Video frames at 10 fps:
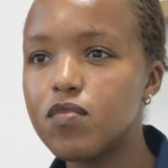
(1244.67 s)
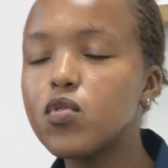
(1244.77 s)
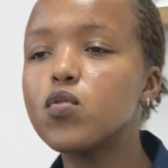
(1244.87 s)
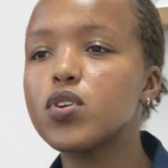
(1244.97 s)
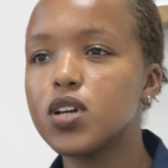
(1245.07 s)

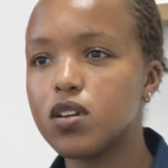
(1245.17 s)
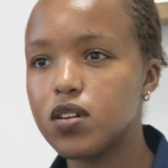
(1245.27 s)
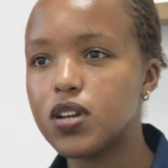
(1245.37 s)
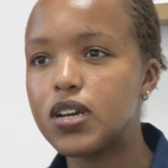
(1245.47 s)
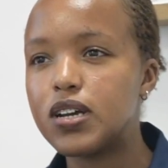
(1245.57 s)
Okay.
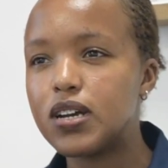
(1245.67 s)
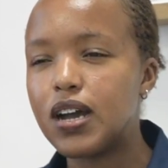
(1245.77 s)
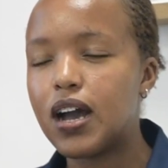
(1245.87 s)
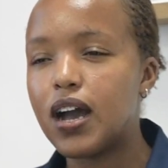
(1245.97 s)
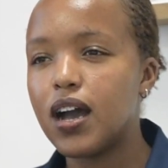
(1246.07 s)

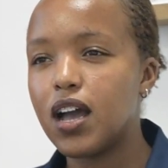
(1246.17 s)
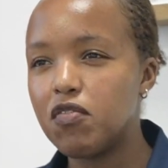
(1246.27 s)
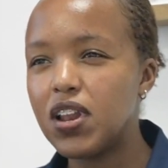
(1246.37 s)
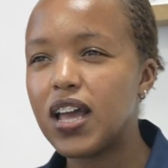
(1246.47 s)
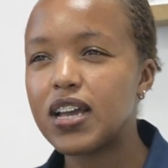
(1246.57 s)
I
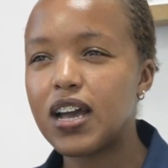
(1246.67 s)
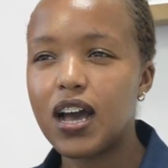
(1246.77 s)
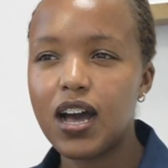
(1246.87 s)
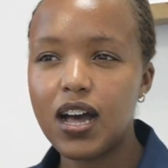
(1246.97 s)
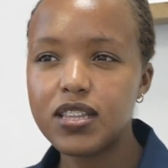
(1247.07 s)
feel like
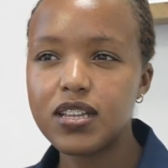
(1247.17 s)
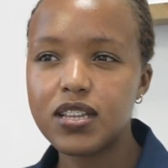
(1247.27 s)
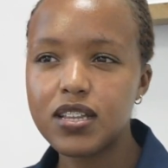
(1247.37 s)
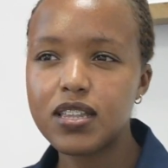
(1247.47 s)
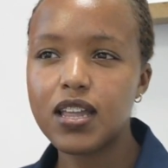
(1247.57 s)
as
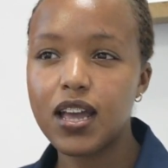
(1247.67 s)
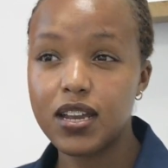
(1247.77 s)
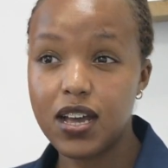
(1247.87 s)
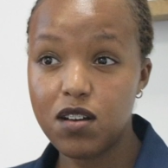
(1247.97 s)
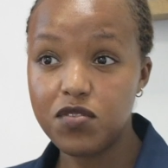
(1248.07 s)
it is, there are
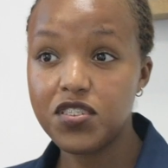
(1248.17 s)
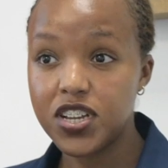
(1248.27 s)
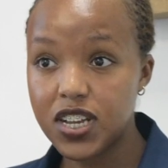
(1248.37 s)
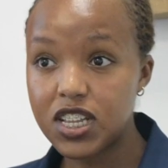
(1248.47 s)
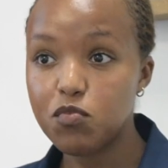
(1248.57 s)
enough
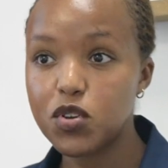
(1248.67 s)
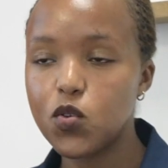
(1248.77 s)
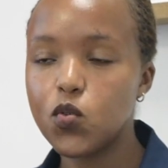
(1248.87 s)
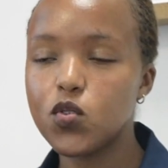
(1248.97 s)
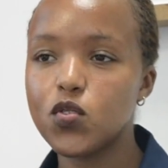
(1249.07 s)
checks,
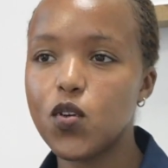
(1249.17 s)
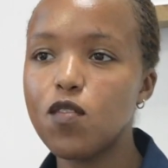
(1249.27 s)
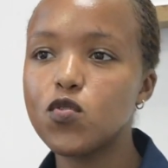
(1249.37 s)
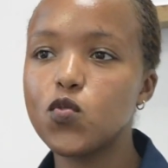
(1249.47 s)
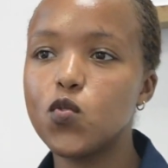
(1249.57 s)
because you
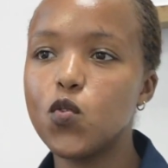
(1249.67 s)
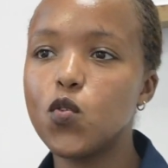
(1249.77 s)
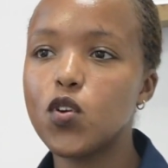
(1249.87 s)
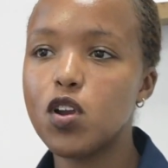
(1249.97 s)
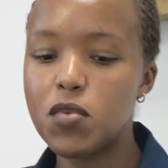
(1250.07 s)
have to
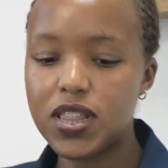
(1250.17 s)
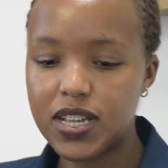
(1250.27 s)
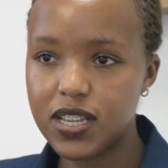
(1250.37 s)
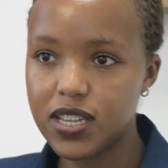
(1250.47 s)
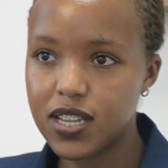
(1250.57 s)
go, remember
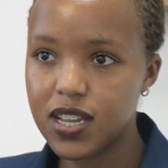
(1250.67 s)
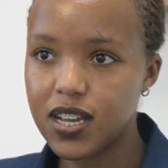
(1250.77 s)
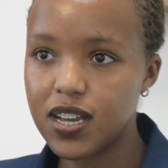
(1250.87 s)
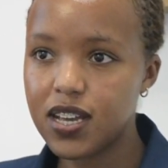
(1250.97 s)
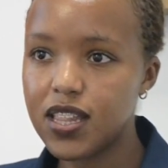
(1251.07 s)
there's
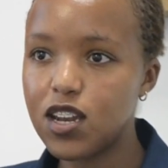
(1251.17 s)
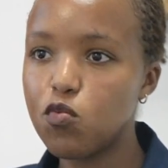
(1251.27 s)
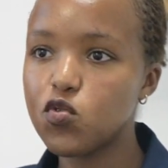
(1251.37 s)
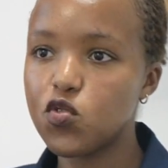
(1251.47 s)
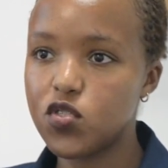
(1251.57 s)
the
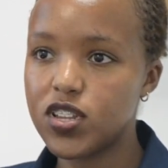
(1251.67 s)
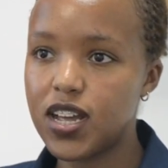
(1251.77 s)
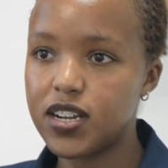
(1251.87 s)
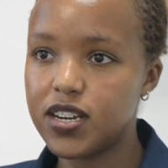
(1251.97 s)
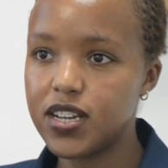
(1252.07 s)
Adoption
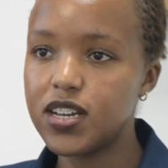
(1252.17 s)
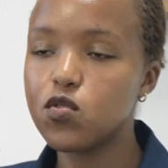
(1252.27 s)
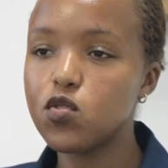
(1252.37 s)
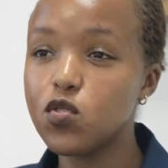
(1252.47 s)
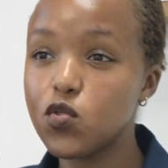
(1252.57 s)
Society and
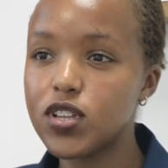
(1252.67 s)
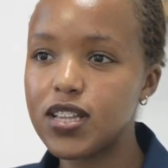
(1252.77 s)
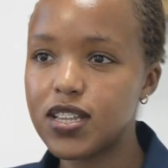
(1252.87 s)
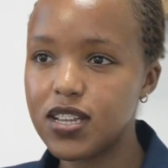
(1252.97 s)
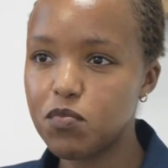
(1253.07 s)
all those
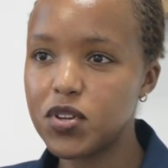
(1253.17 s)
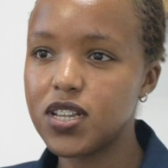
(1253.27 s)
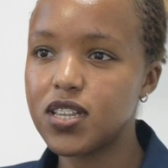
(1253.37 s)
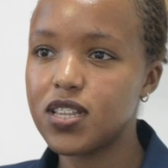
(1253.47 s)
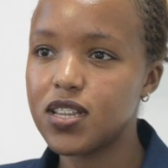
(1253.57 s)

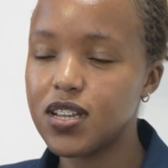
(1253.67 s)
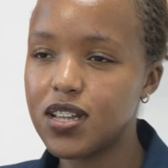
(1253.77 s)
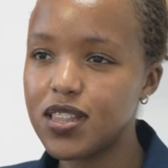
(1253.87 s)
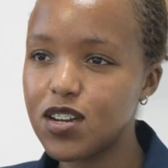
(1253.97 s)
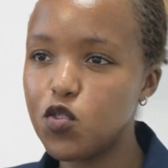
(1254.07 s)
assessments,
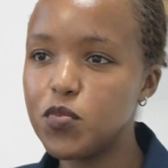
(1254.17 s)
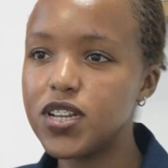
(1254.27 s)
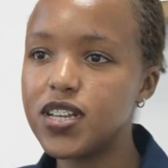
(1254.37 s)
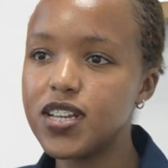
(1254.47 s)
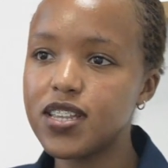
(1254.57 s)
the
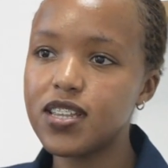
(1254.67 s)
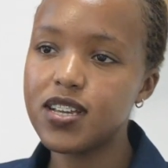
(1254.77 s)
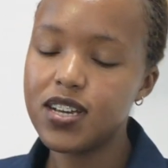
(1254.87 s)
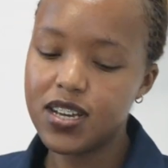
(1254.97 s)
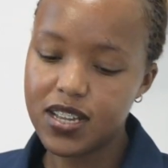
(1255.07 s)
committees
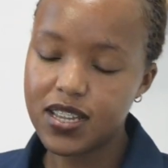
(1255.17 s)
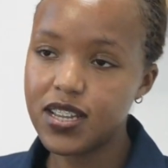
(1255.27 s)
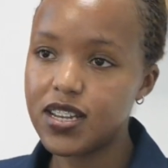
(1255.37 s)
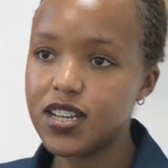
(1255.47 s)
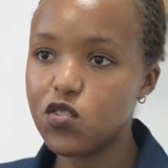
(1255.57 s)

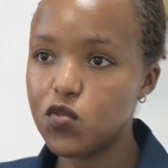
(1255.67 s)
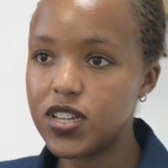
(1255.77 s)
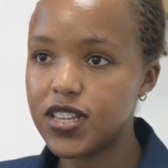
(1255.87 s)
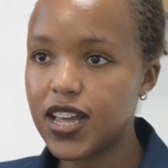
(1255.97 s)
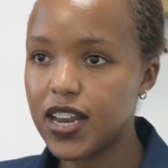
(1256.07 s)
sitting to
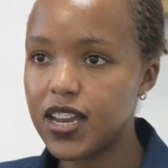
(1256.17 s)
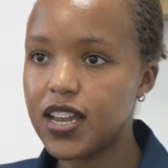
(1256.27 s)
decide.